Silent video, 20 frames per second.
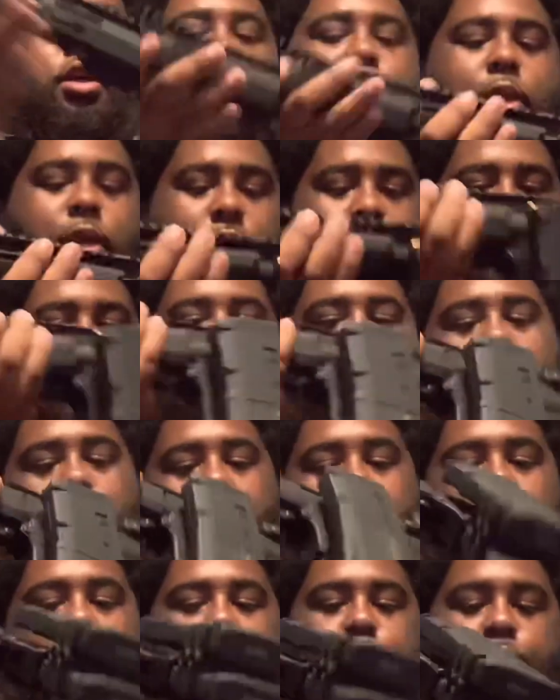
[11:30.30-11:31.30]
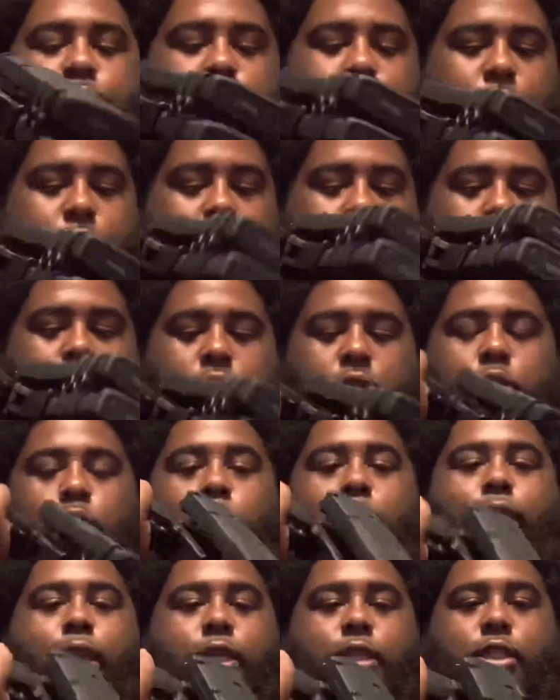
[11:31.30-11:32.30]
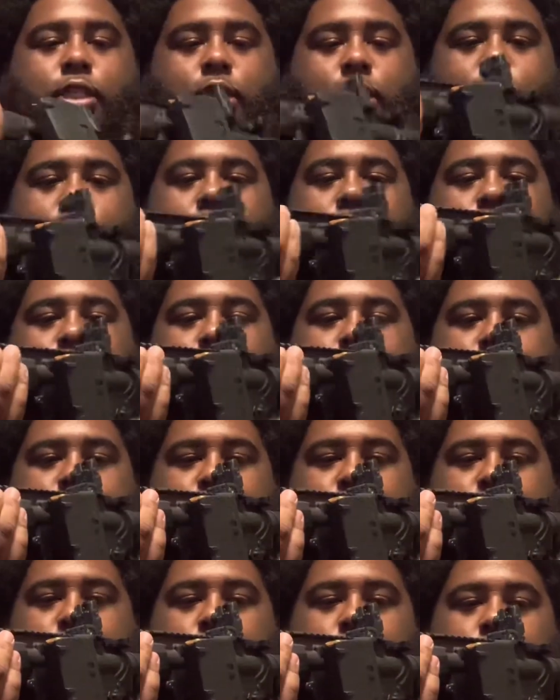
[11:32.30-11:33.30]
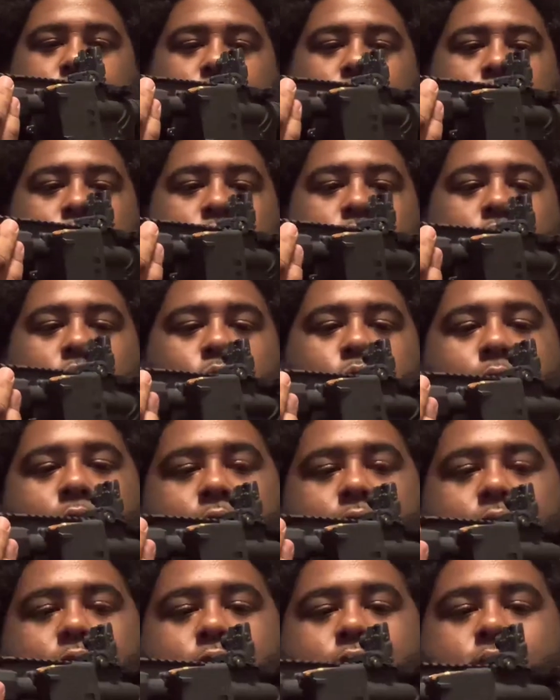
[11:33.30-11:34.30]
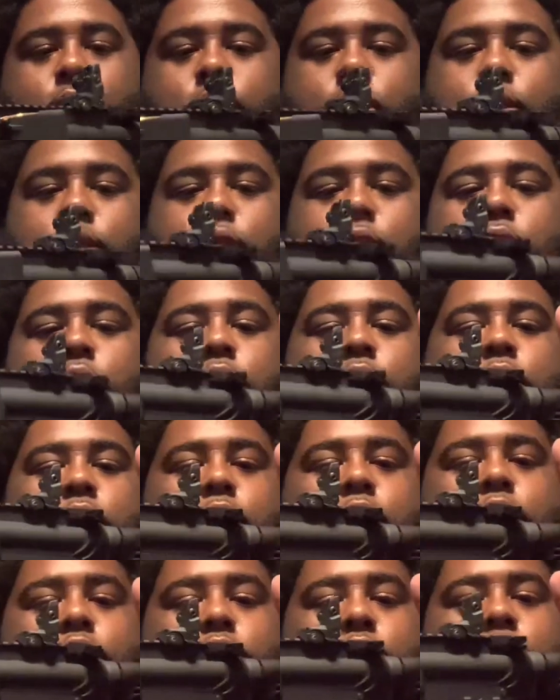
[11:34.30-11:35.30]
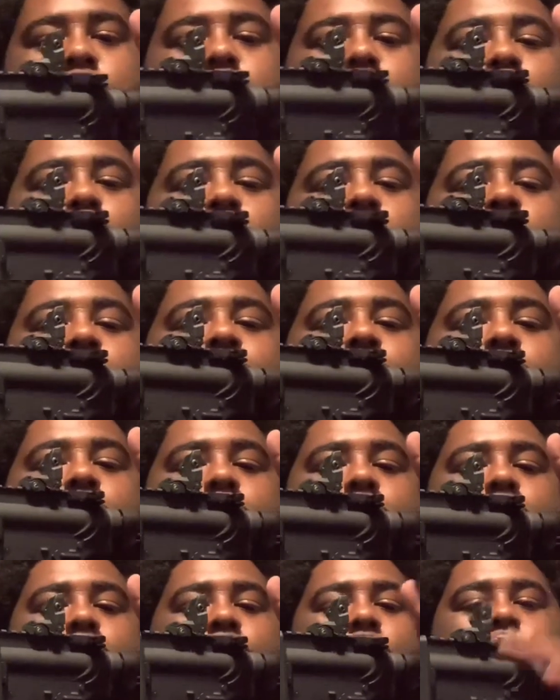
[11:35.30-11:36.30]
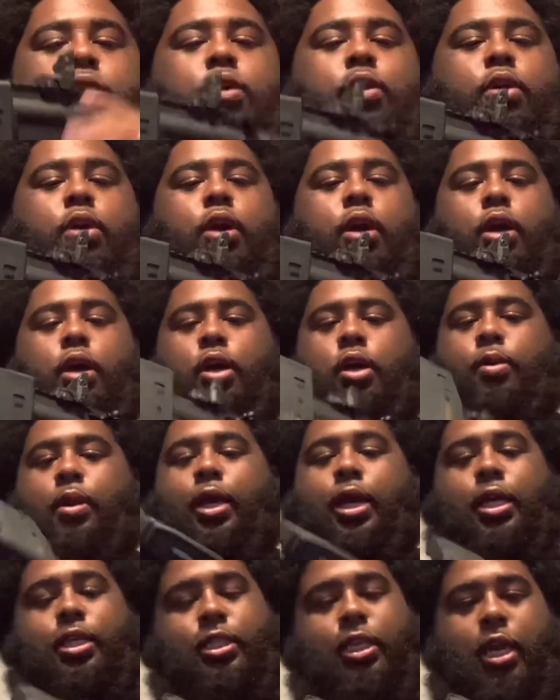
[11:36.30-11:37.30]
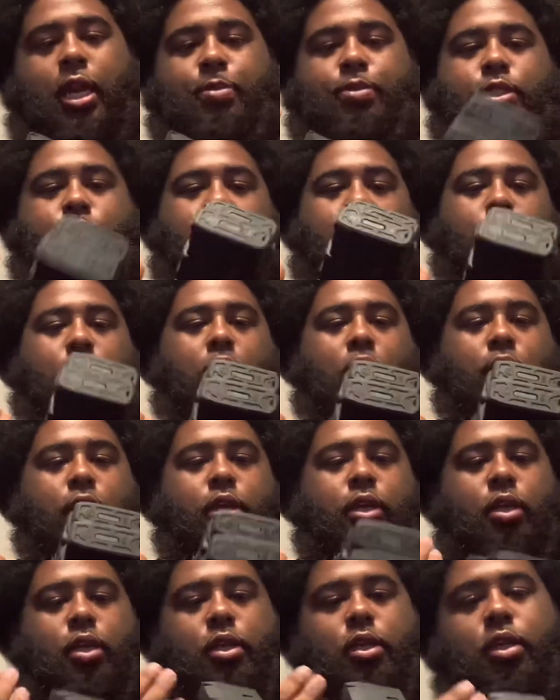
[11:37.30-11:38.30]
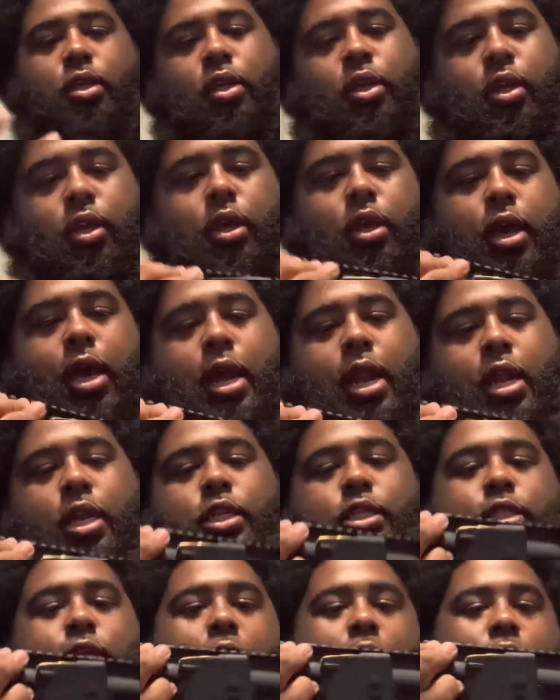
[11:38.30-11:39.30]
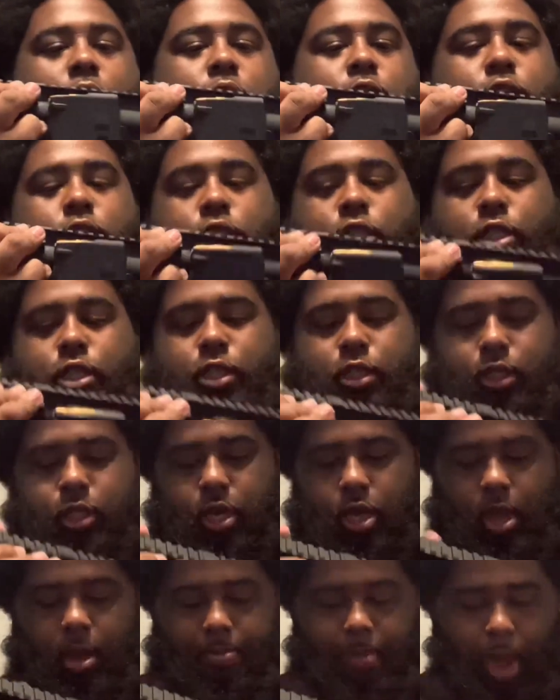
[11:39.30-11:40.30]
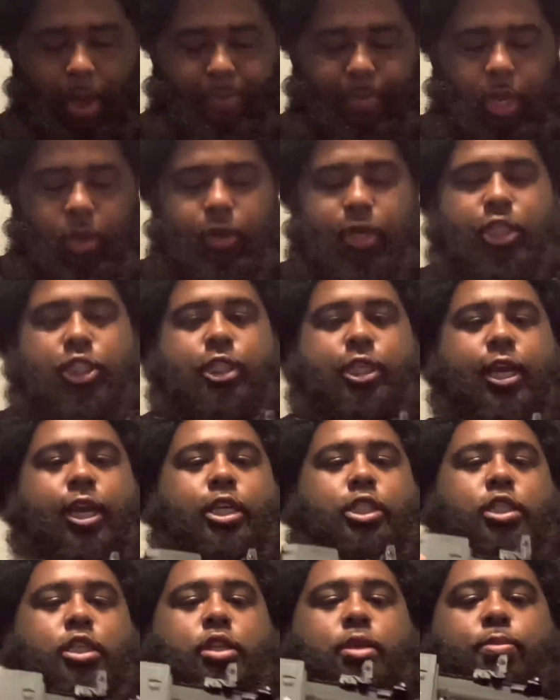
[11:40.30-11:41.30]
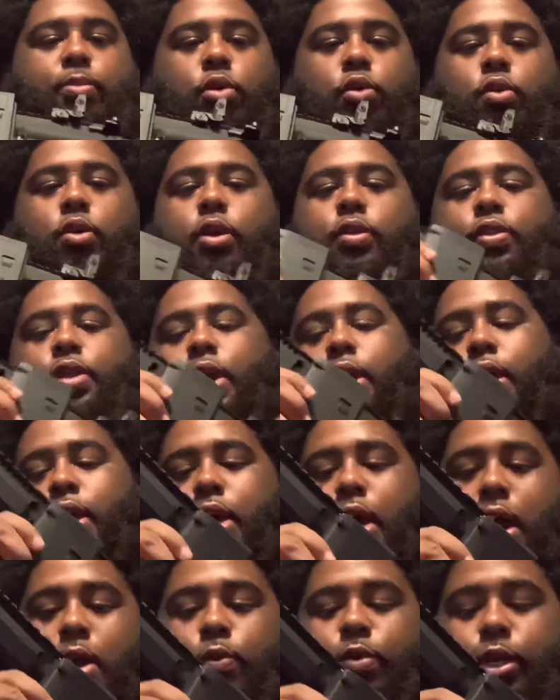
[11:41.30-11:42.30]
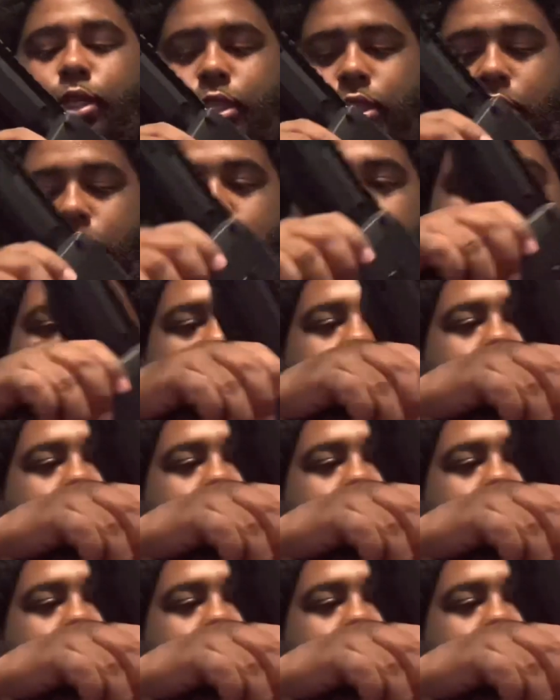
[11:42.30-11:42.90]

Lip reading: man. The weight is good. The weight is wonderful. Like I said, I'm still learning, and I decided to just, my build is changing. The more that I research,